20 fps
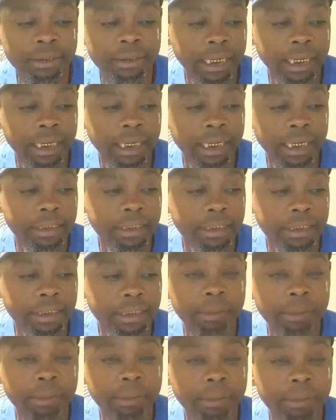a
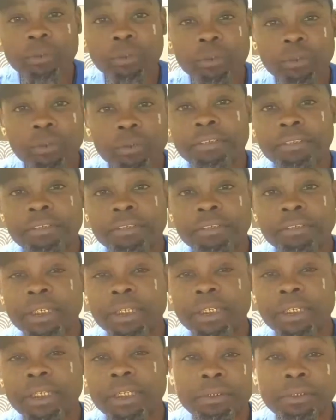emergency
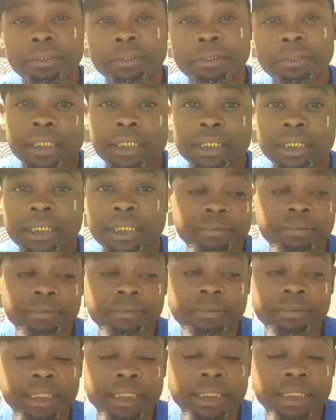fund or at least
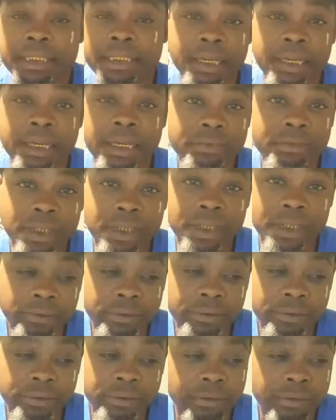ten thousand dollars.